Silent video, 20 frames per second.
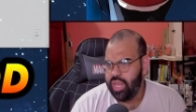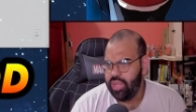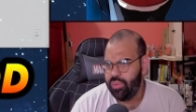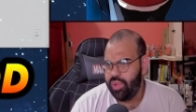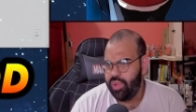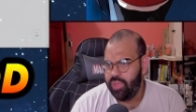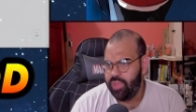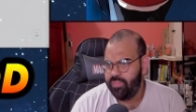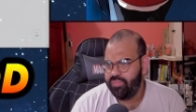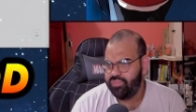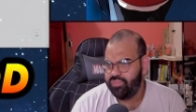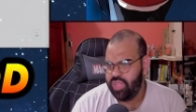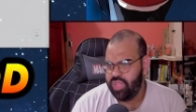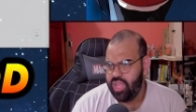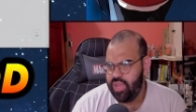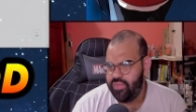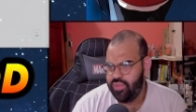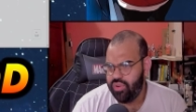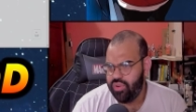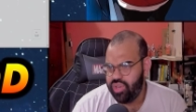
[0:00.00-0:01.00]
Anyway,
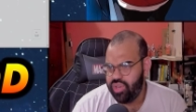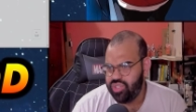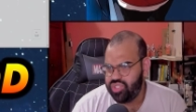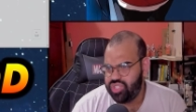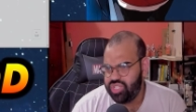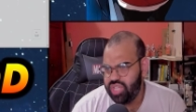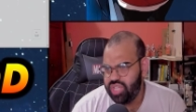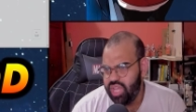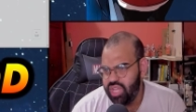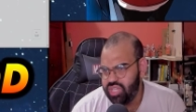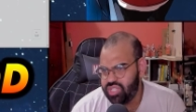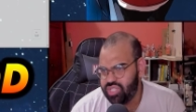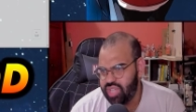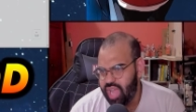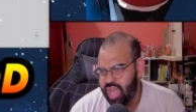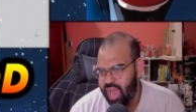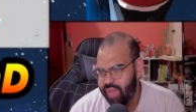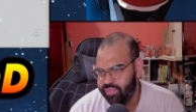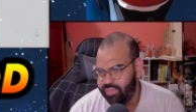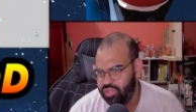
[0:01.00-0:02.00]
if you're going to
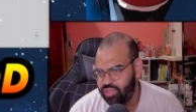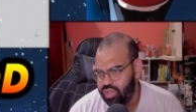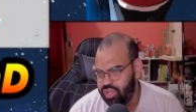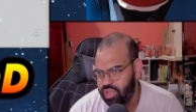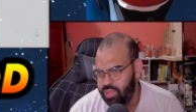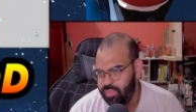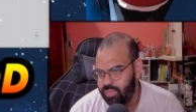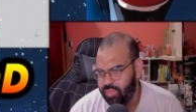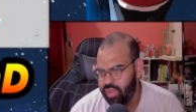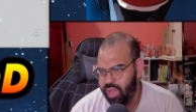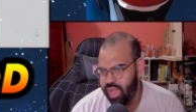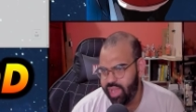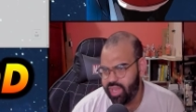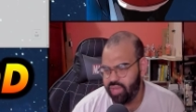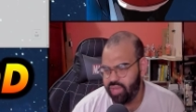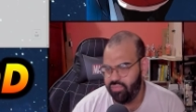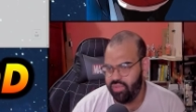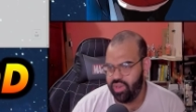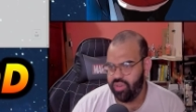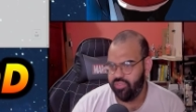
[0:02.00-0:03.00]
chase after him, I
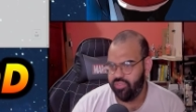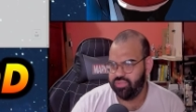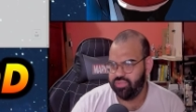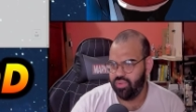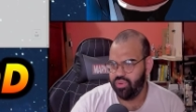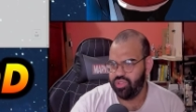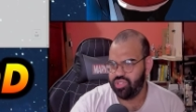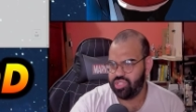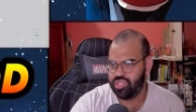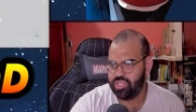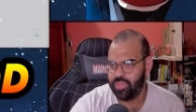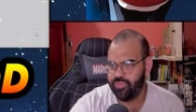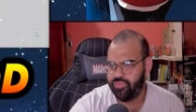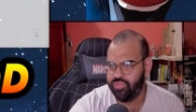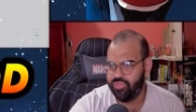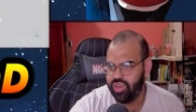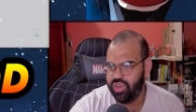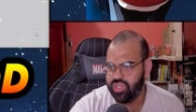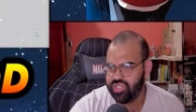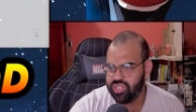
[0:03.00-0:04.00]
can rent a floating ship
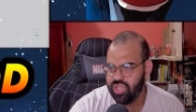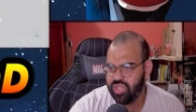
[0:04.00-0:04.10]
for us.